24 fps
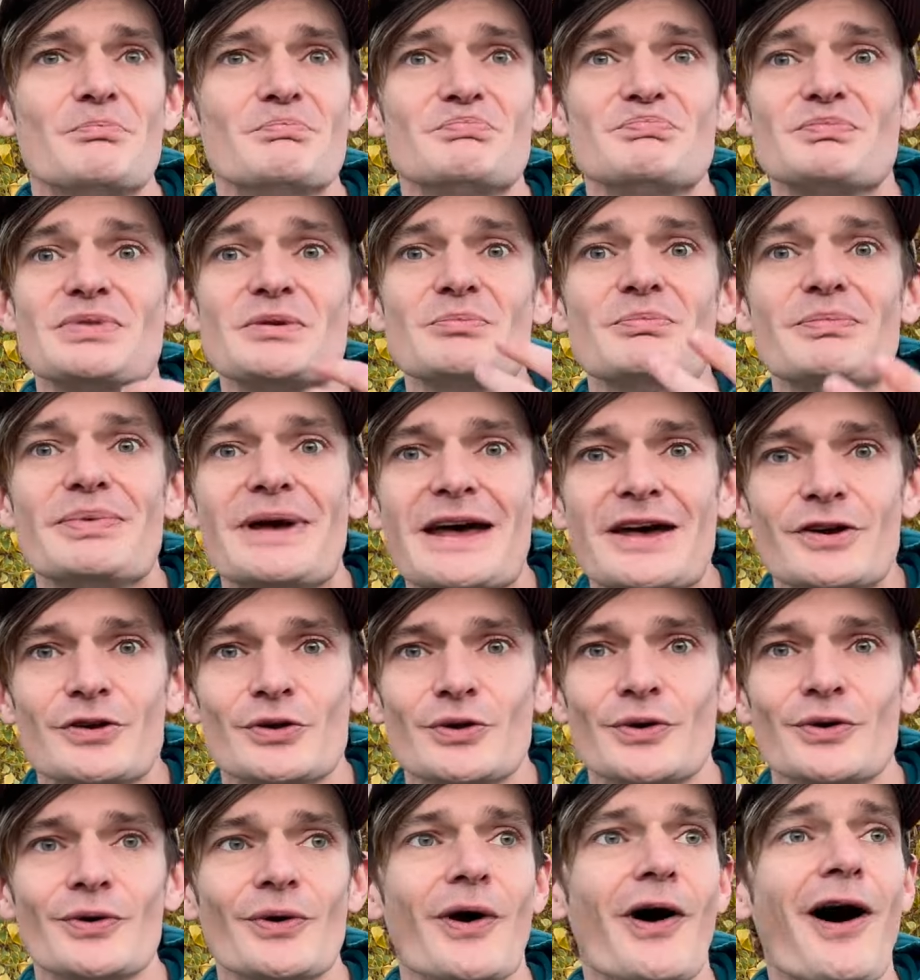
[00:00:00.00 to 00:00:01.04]
be
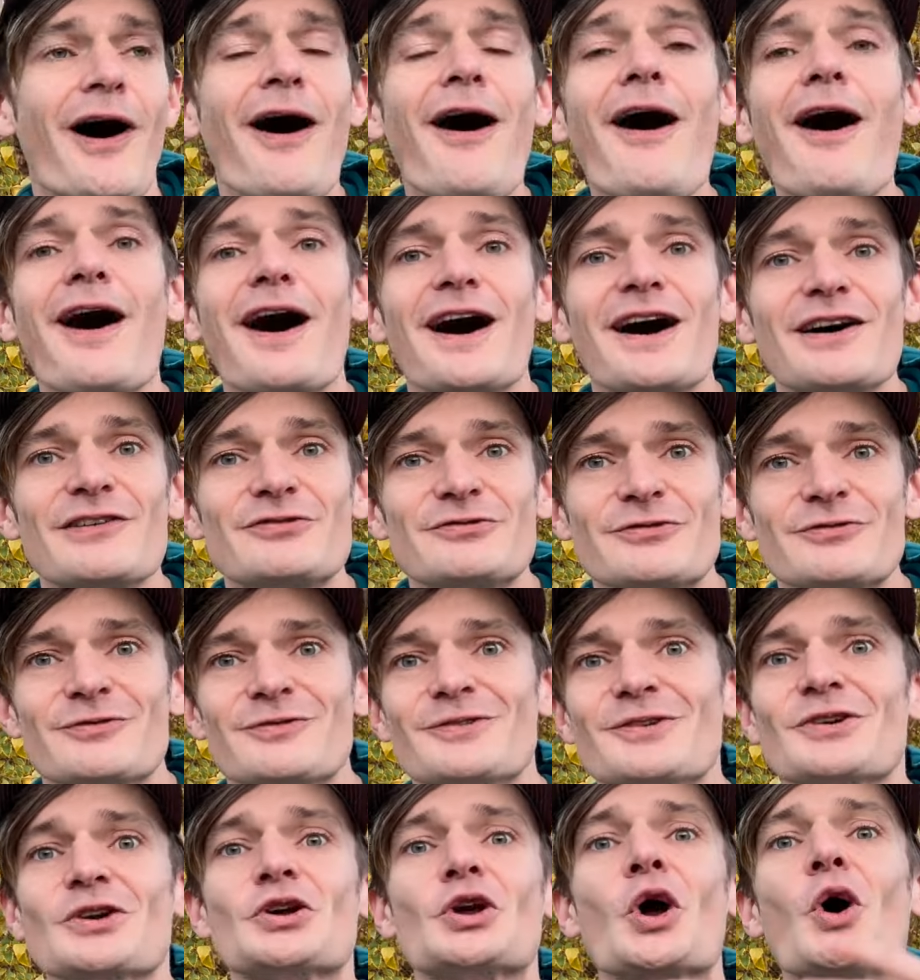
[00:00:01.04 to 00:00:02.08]
better off
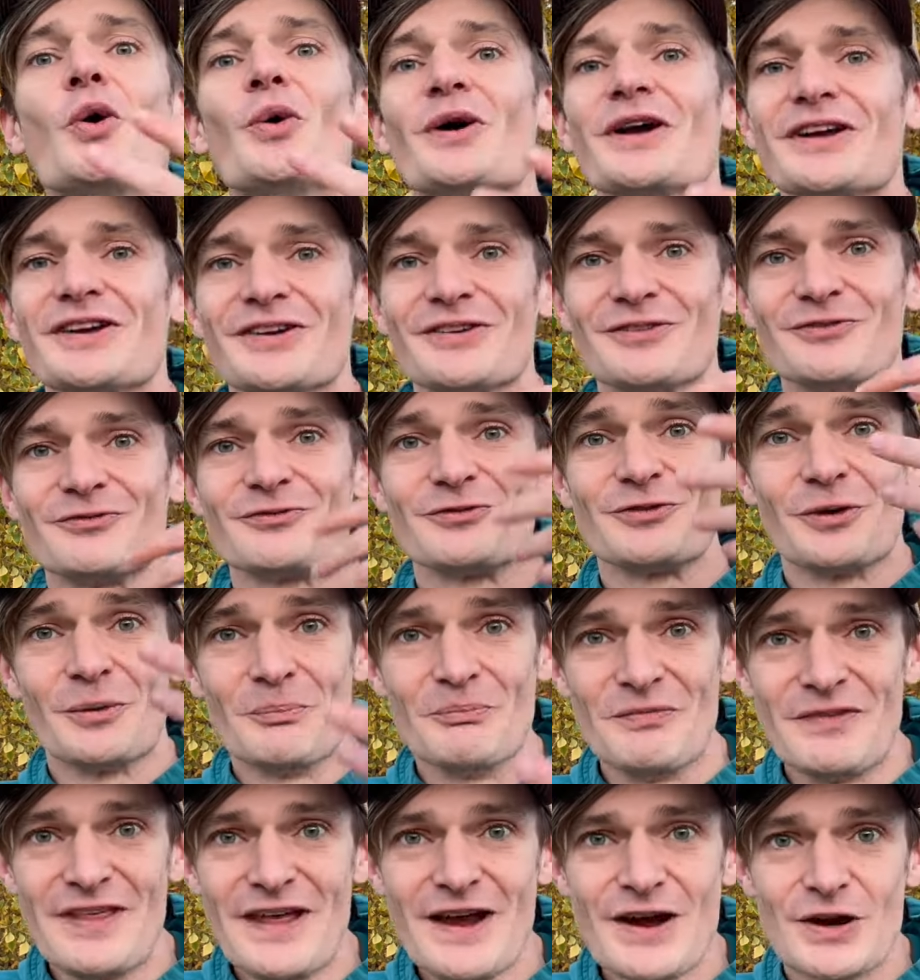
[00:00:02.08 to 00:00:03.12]
going
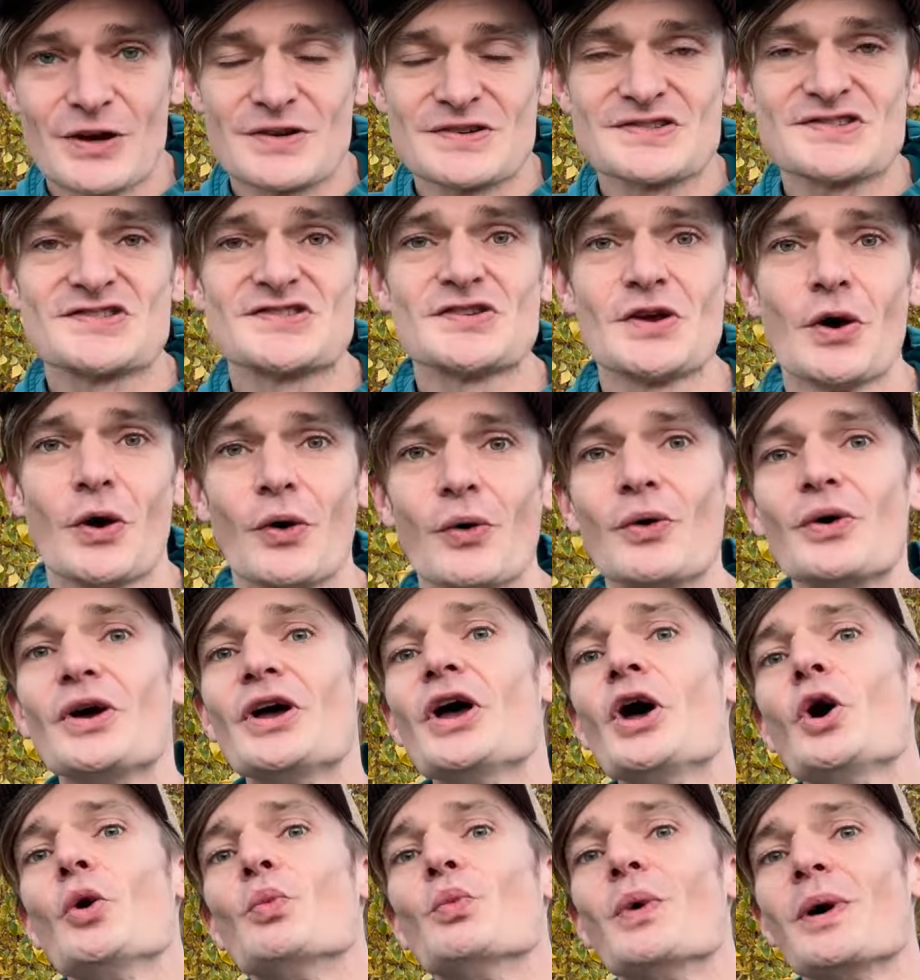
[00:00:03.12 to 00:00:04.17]
from there. So
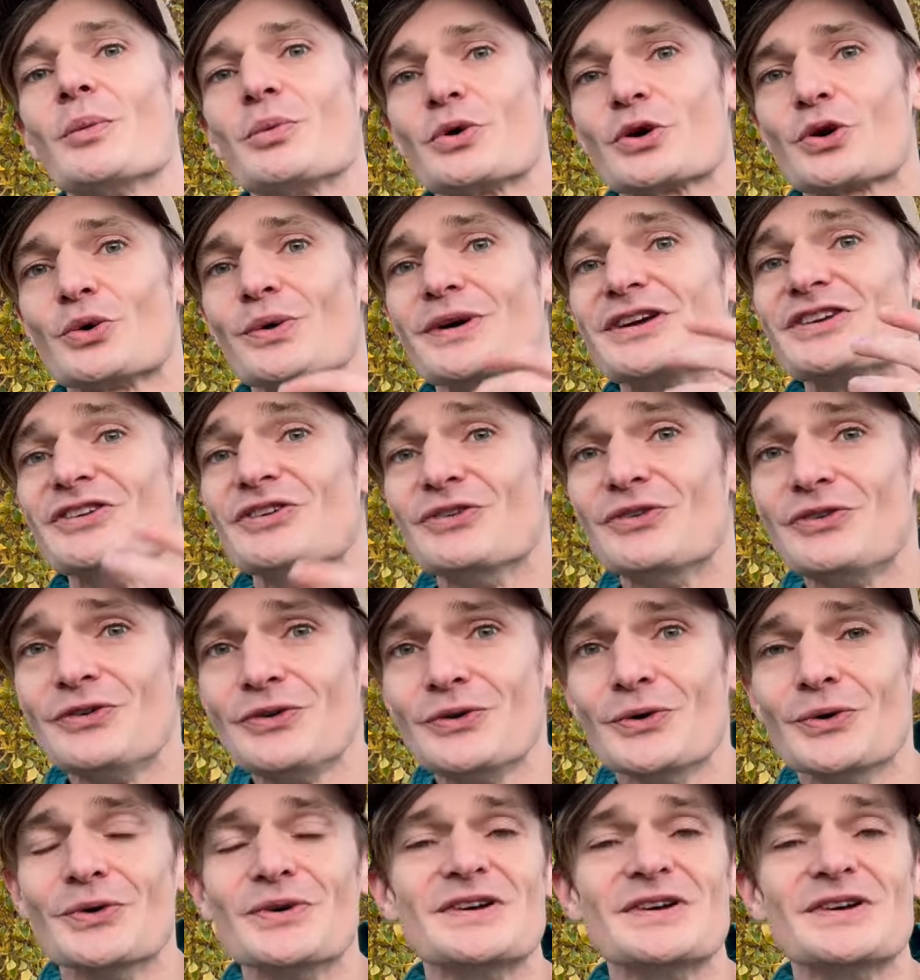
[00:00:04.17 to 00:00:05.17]
what we're going to do